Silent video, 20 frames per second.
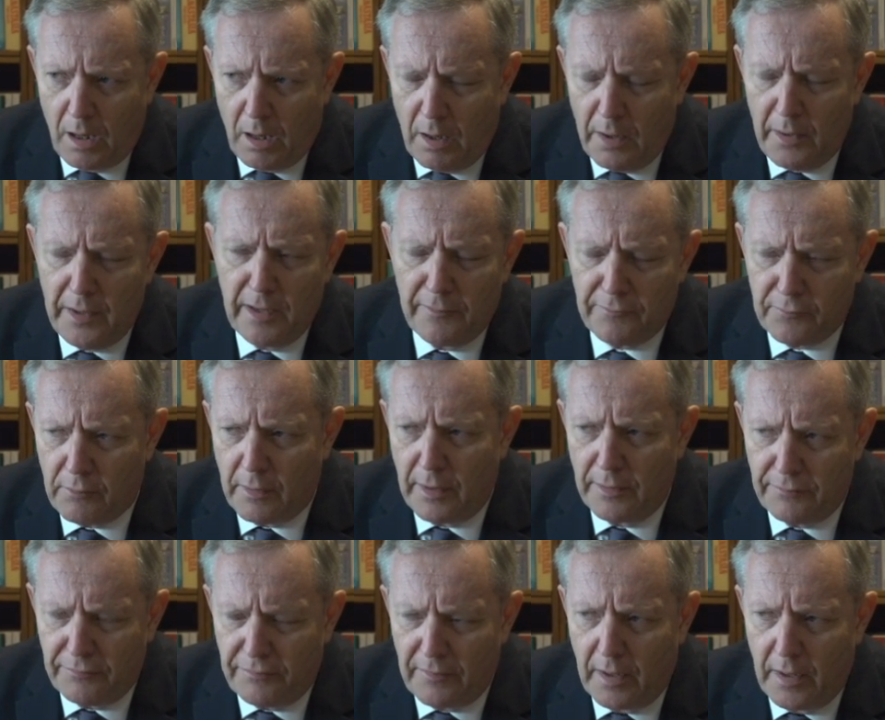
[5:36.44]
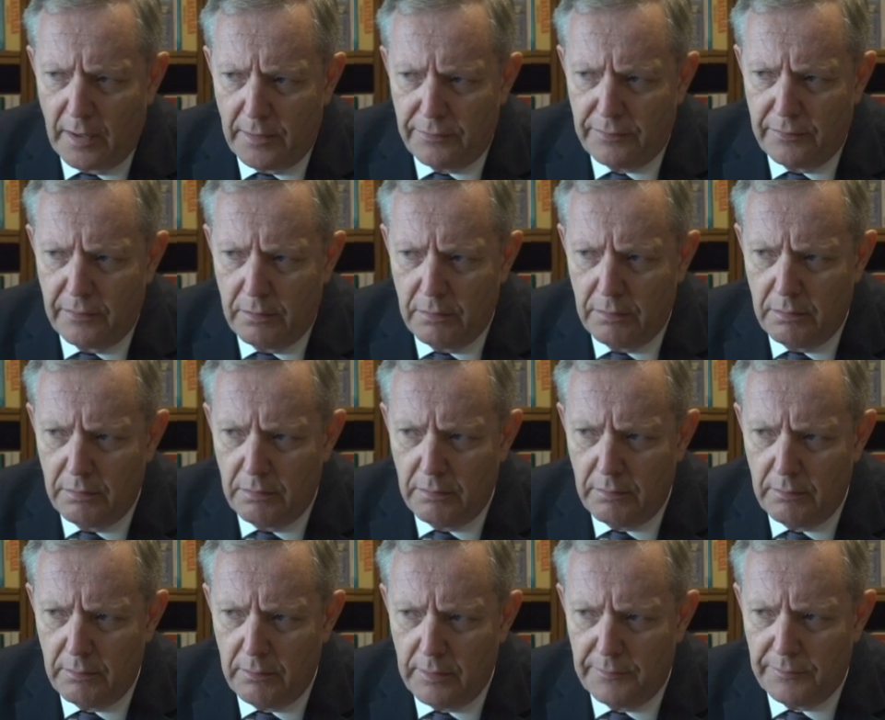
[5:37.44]
I have great faith
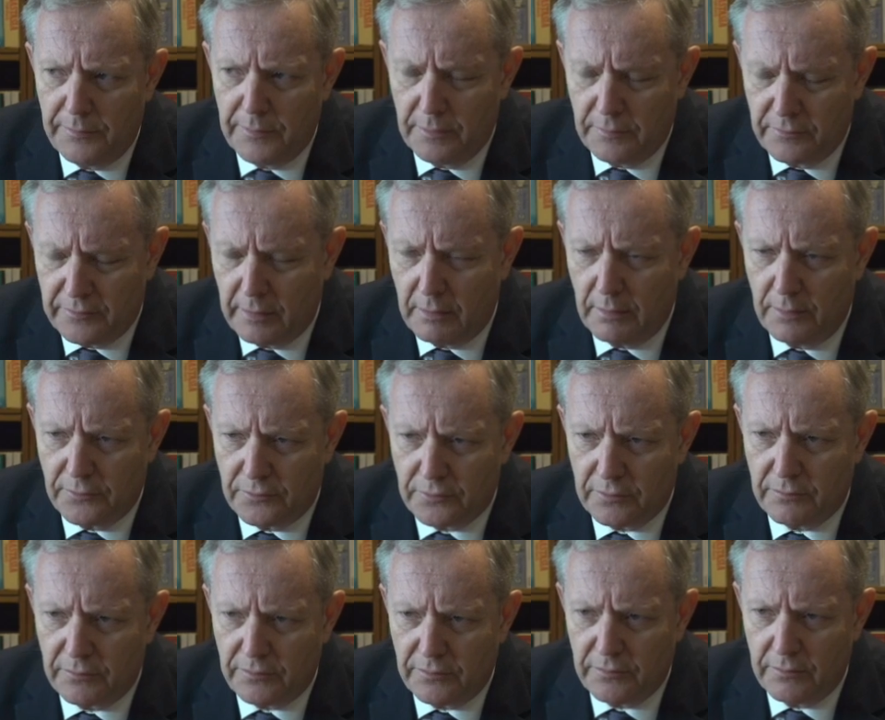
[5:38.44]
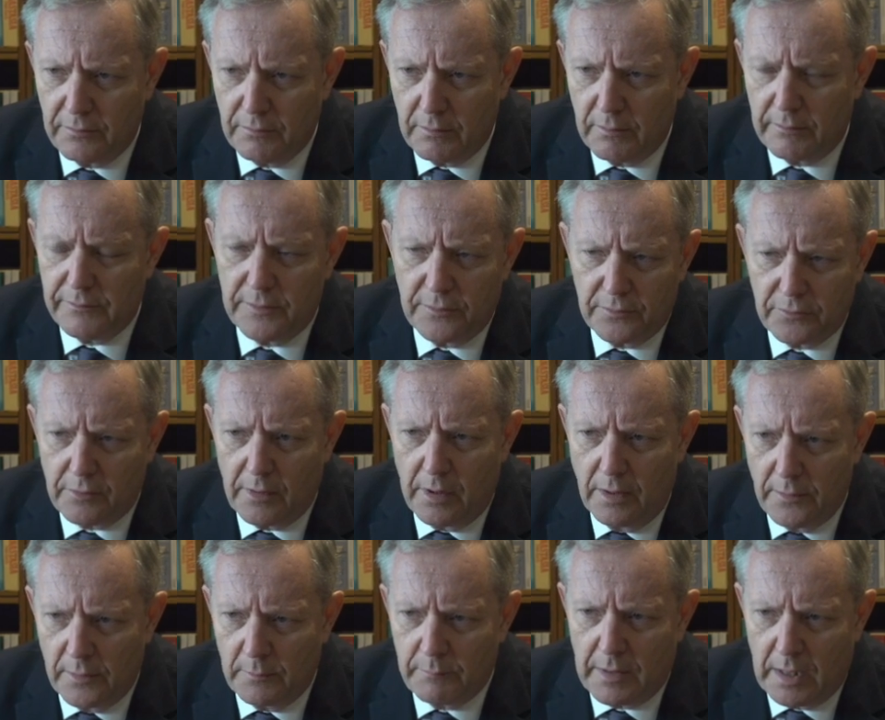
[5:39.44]
in the intelligence of the
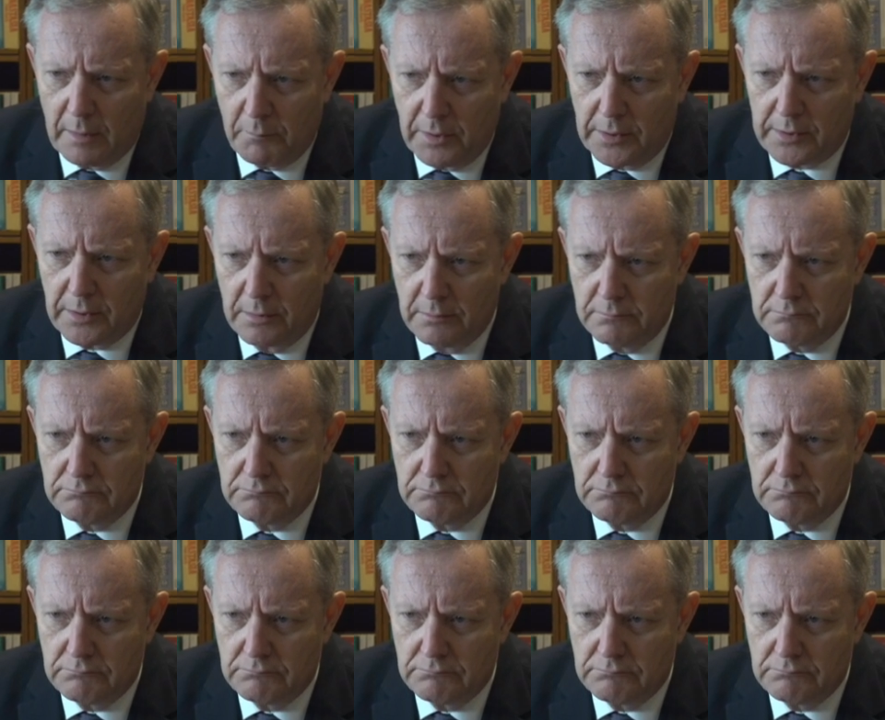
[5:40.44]
Australian public.